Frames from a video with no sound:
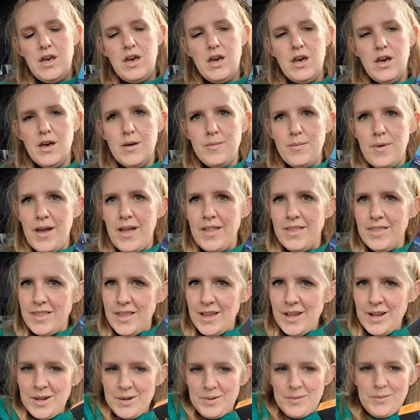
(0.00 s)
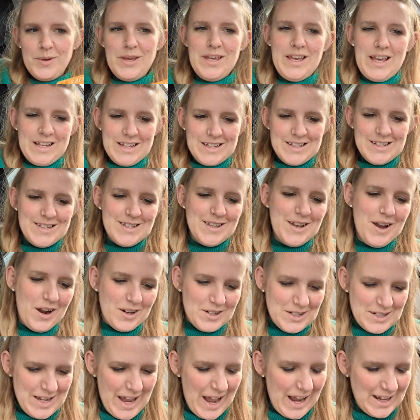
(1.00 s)
And then we get to see our
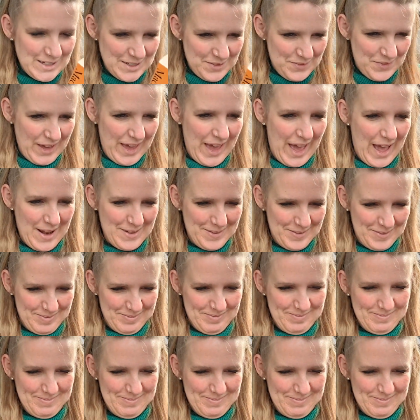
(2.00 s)
detective again,